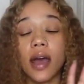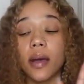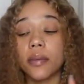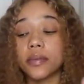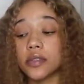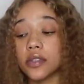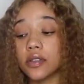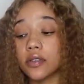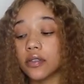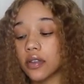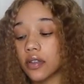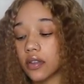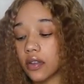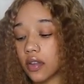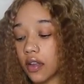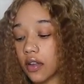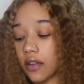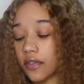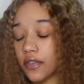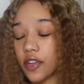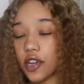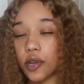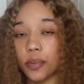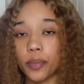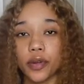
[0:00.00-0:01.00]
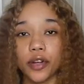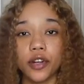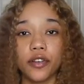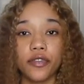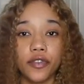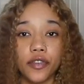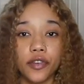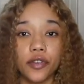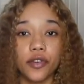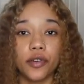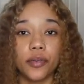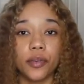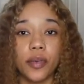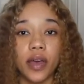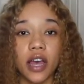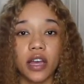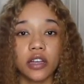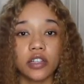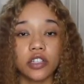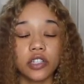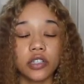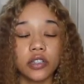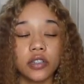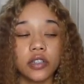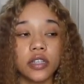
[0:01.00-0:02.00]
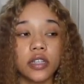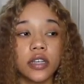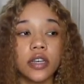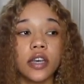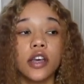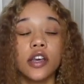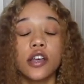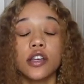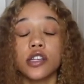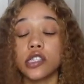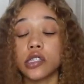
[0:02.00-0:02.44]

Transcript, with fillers: absolutely love their perfume actually.